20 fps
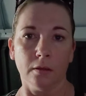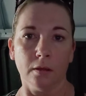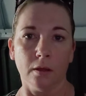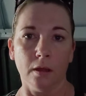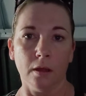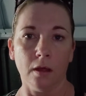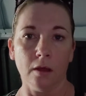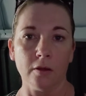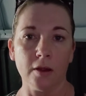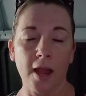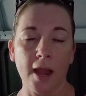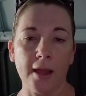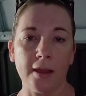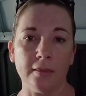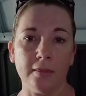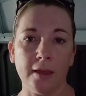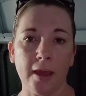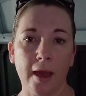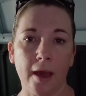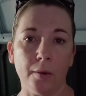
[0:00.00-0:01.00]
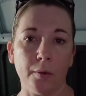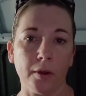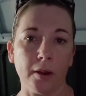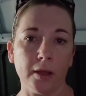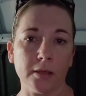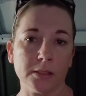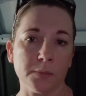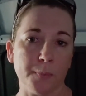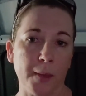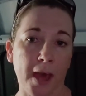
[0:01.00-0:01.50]
All right, the hour
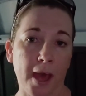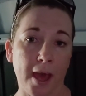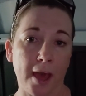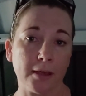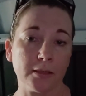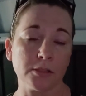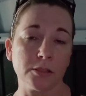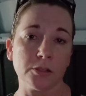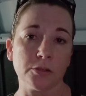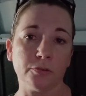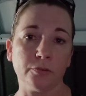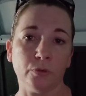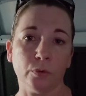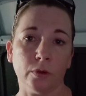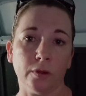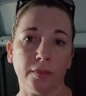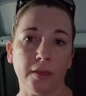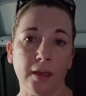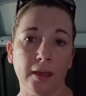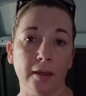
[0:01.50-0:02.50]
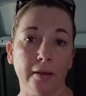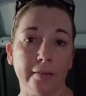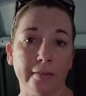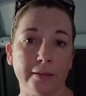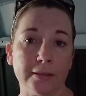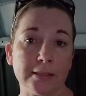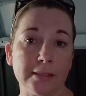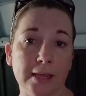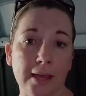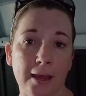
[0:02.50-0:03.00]
has passed for the
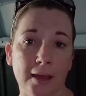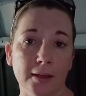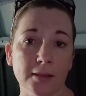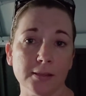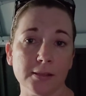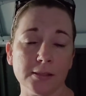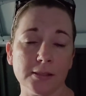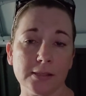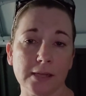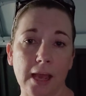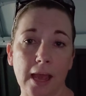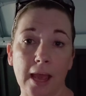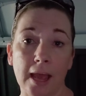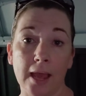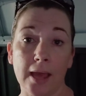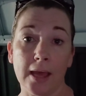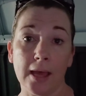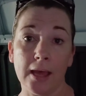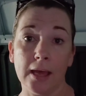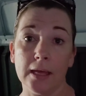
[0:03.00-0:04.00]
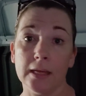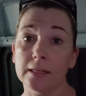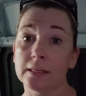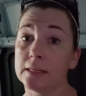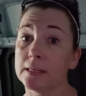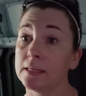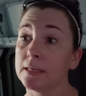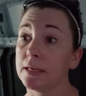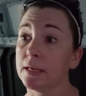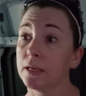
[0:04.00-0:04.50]
Inclin test,
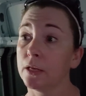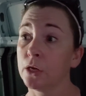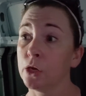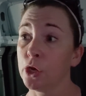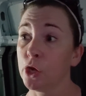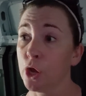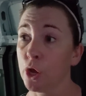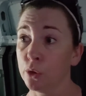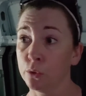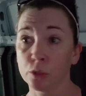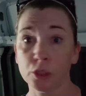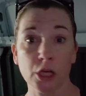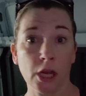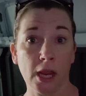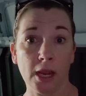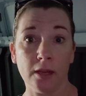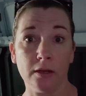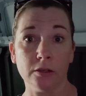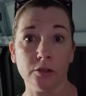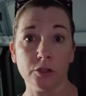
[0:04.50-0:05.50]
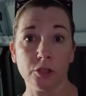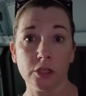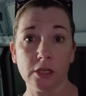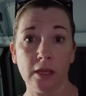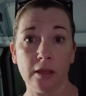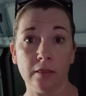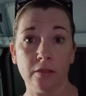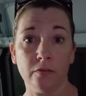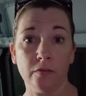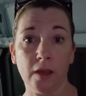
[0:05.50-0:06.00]
and no change
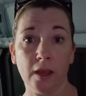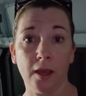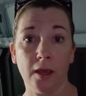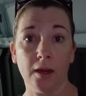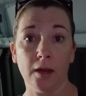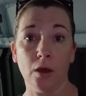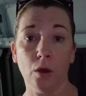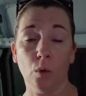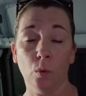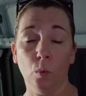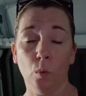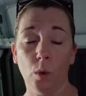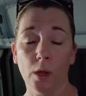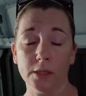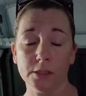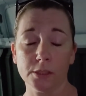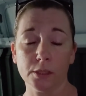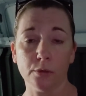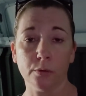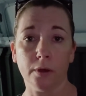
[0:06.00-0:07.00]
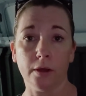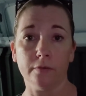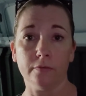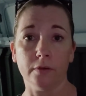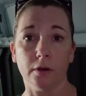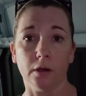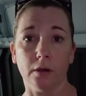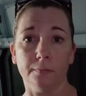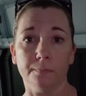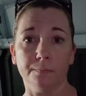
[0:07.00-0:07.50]
in the van
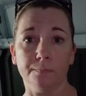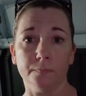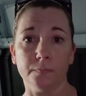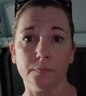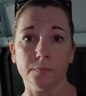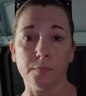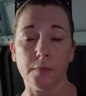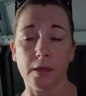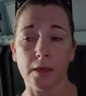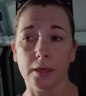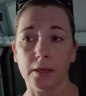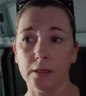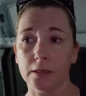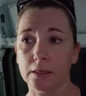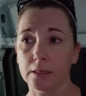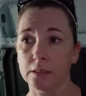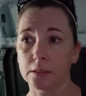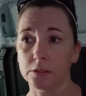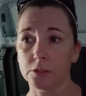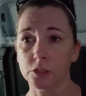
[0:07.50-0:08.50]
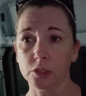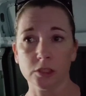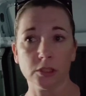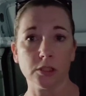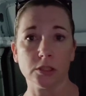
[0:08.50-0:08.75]
whatsoever. It is just as